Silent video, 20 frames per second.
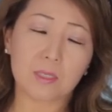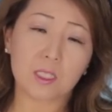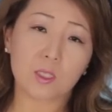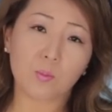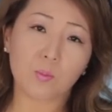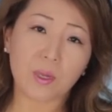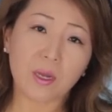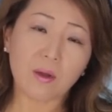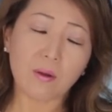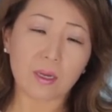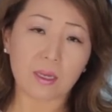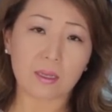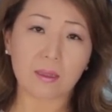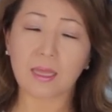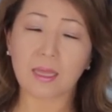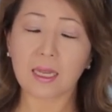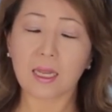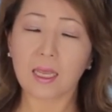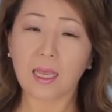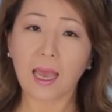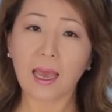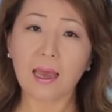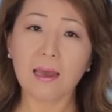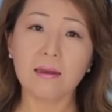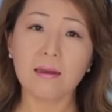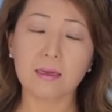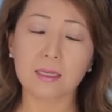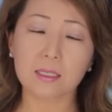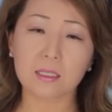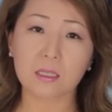spirit that he
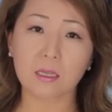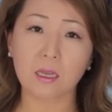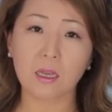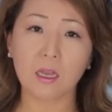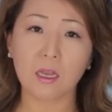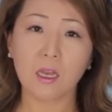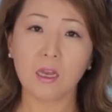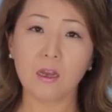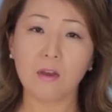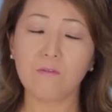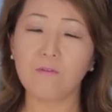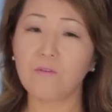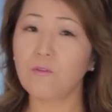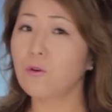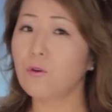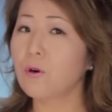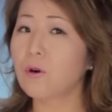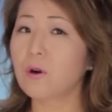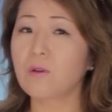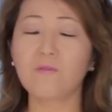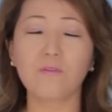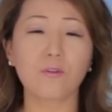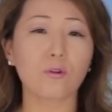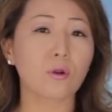has for